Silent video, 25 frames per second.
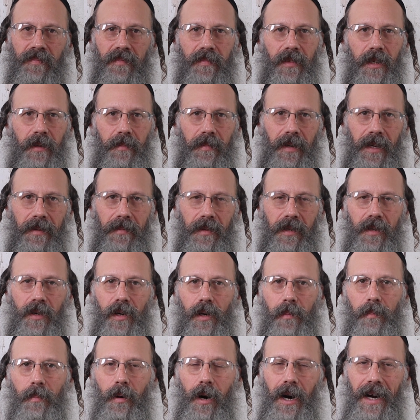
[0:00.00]
you may be
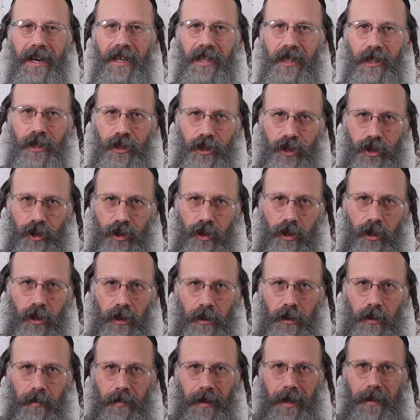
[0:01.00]
biting your jaw,
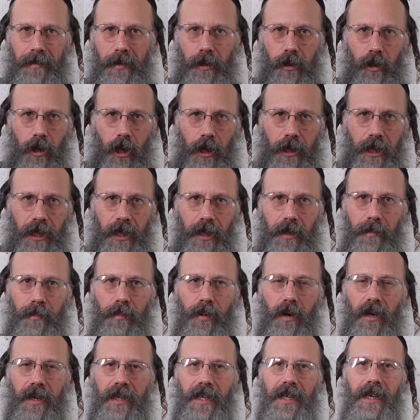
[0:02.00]
you may be locking your
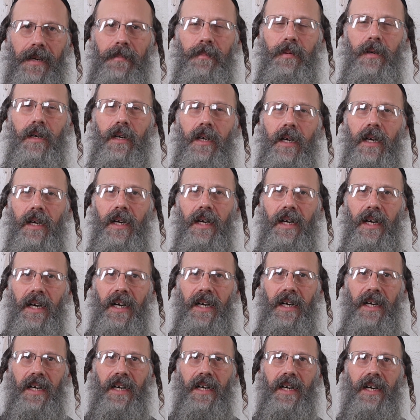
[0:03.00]
body up.
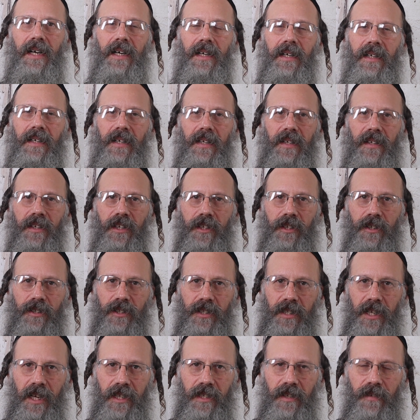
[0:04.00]
Then you
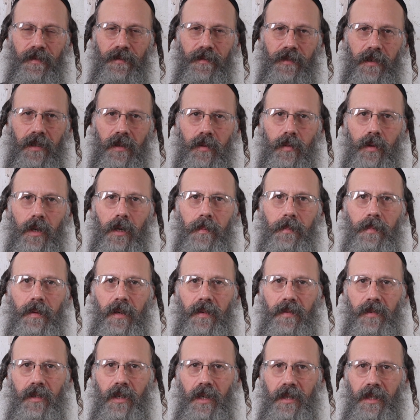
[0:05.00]
start to feel, well,
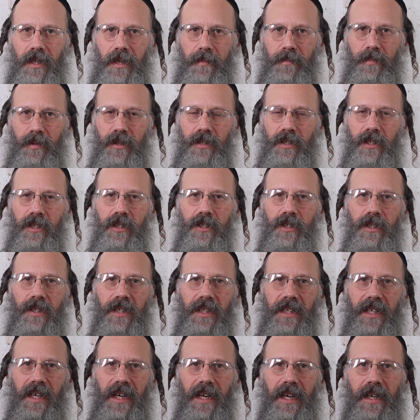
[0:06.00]
I've got that position
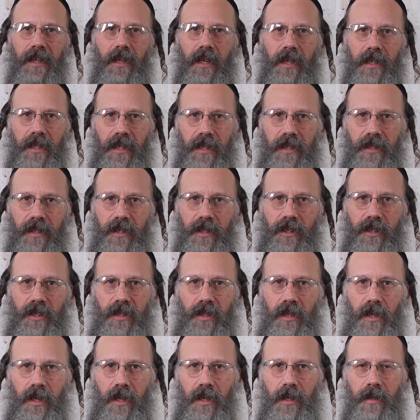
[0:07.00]
again. I need to
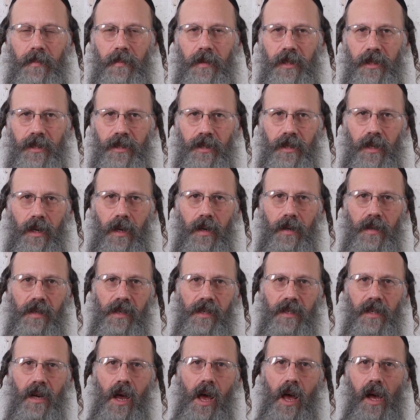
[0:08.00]
just lower my
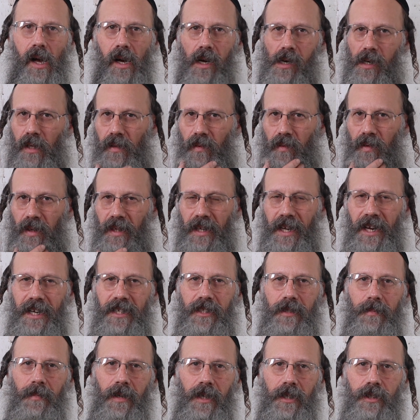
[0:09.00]
shoulders,
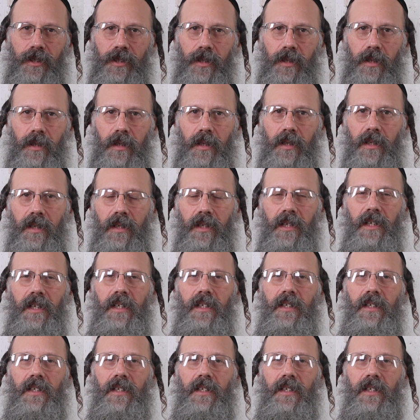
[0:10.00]
relax my jaw,